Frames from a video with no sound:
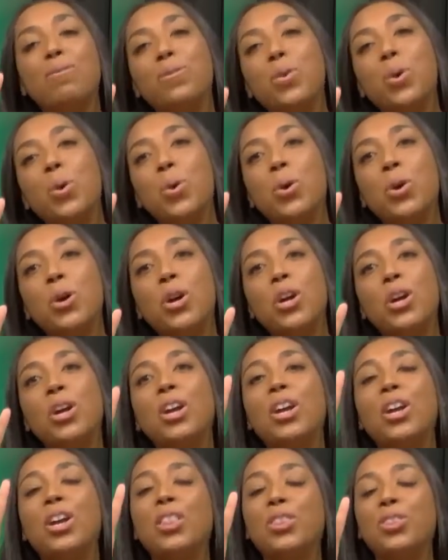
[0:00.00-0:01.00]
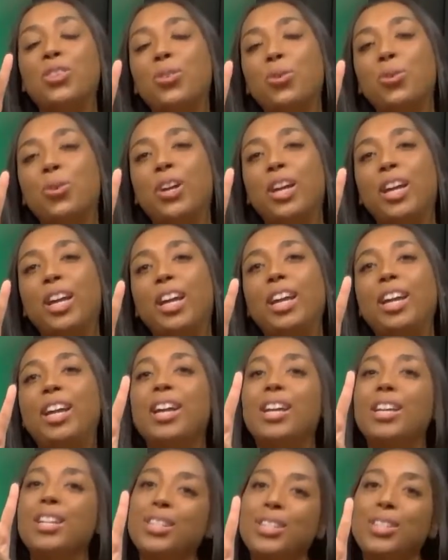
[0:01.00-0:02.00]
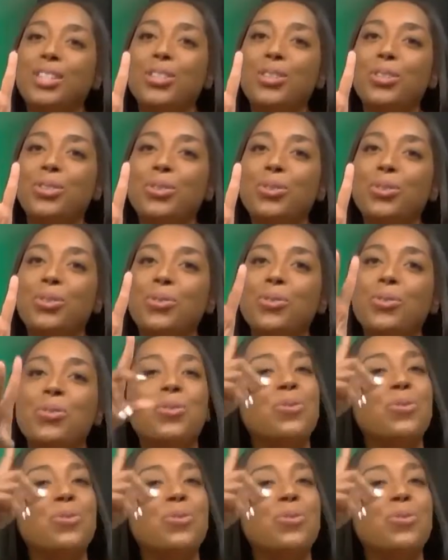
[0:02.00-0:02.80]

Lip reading: 4, 3, 2,